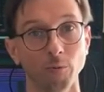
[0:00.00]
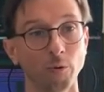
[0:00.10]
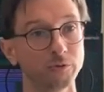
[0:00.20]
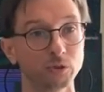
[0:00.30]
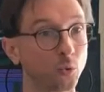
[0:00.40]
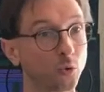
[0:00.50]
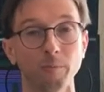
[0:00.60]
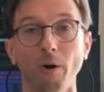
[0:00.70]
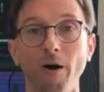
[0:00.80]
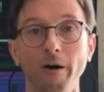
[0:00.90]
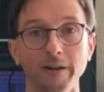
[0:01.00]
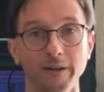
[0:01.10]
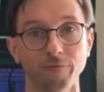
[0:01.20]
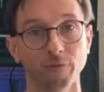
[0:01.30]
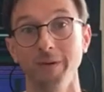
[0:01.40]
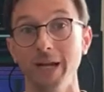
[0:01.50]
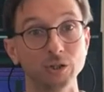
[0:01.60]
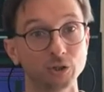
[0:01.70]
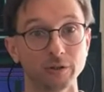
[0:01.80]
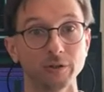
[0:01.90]
both store-bought and from
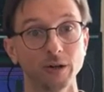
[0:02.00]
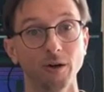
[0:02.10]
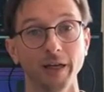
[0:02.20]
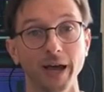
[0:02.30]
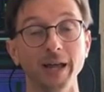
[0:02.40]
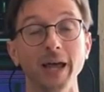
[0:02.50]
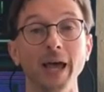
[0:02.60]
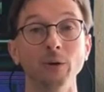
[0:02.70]
nature and all that.